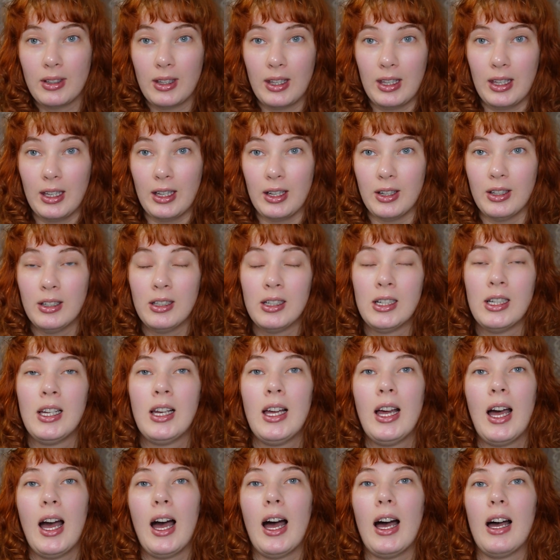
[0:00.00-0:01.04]
here,
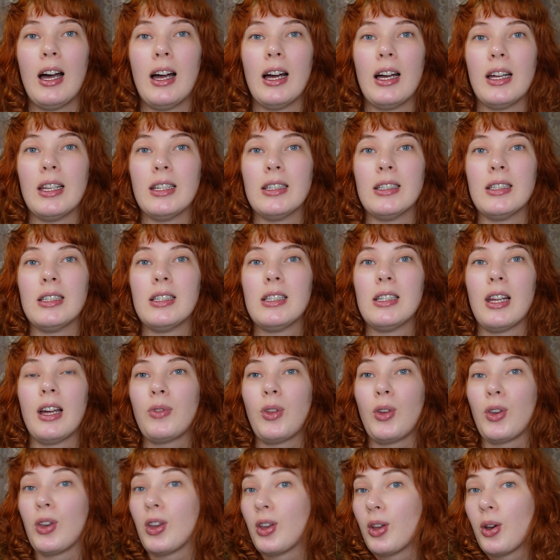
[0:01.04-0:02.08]
and
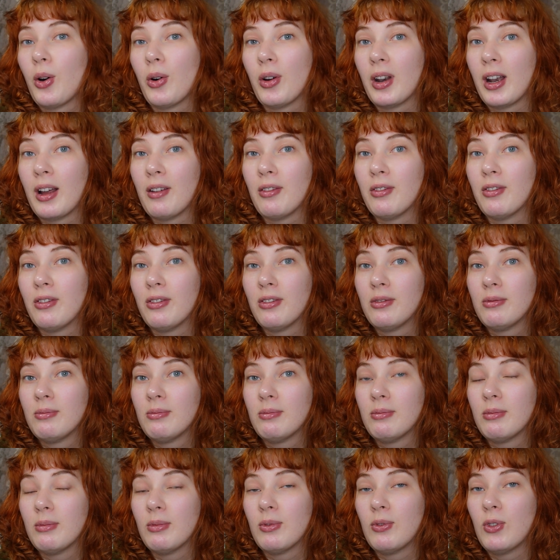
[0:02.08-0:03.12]
you can go and have
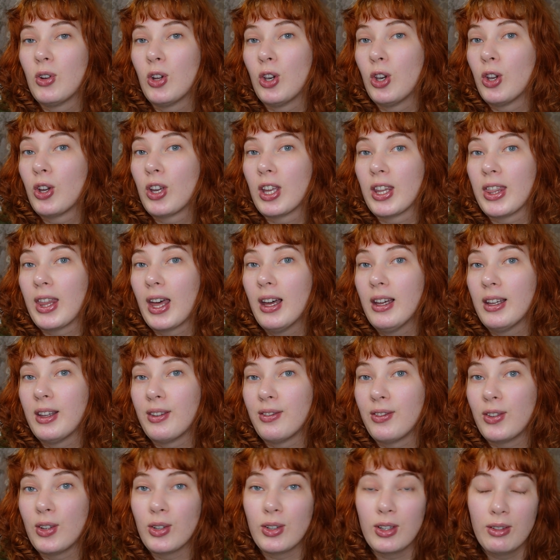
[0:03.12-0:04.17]
a look at that
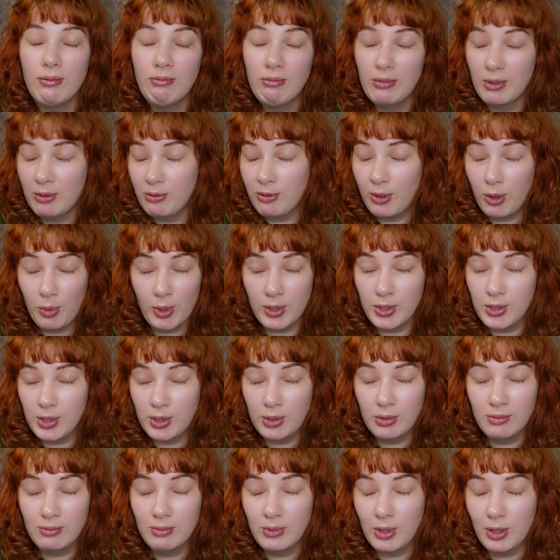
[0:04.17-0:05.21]
if you want
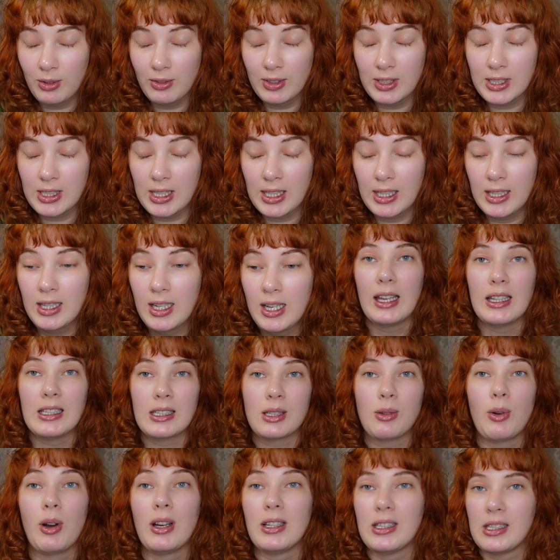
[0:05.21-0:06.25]
to. Obviously
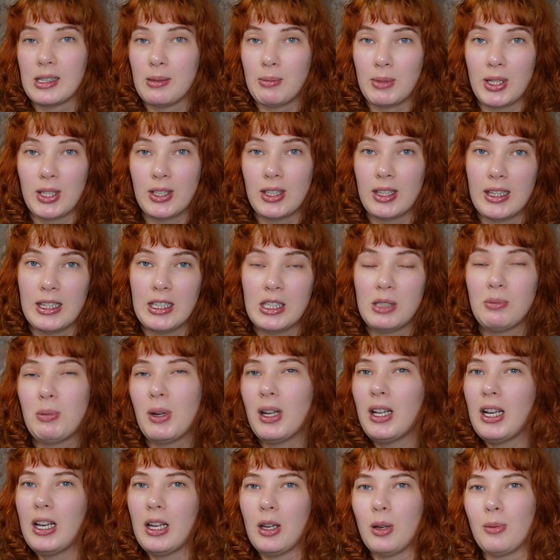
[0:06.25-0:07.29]
it's quite similar to this,
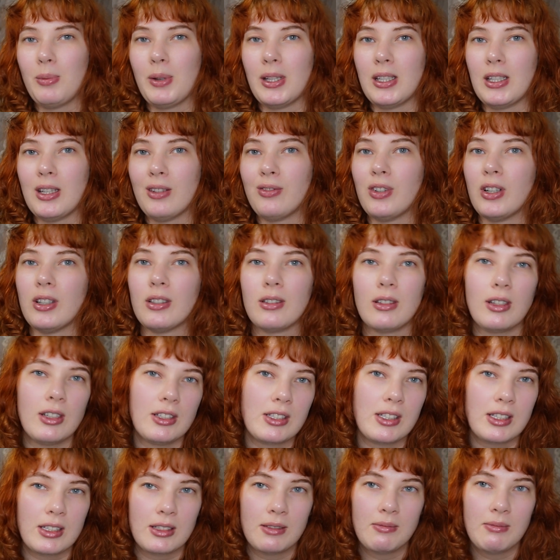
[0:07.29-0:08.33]
but a little bit different
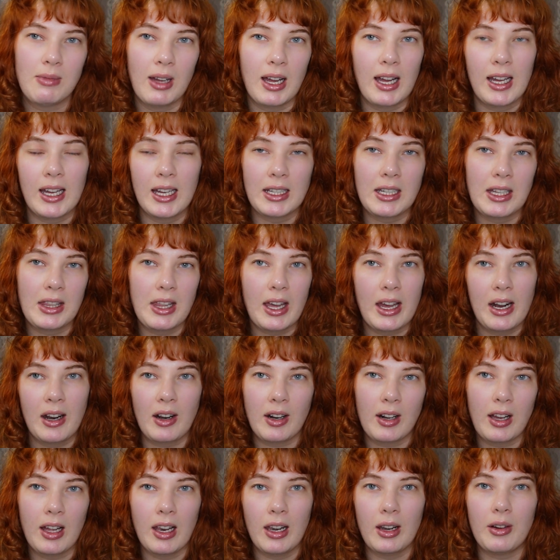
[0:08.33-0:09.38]
because I added the
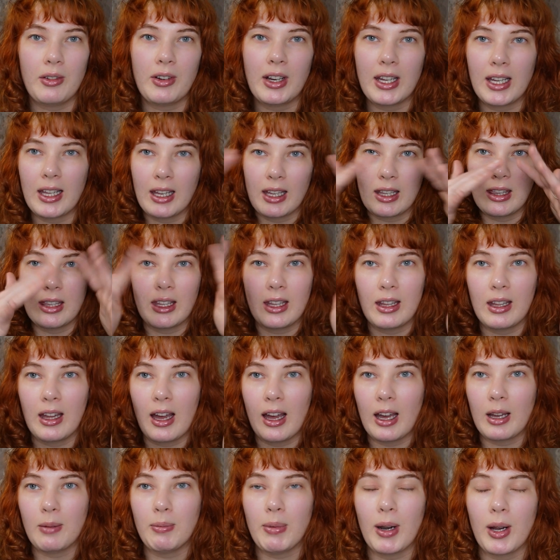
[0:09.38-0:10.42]
hair colouring and the
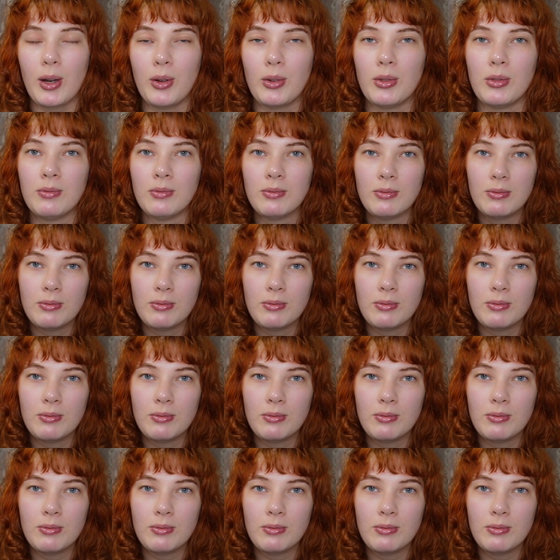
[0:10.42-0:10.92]
eyebrow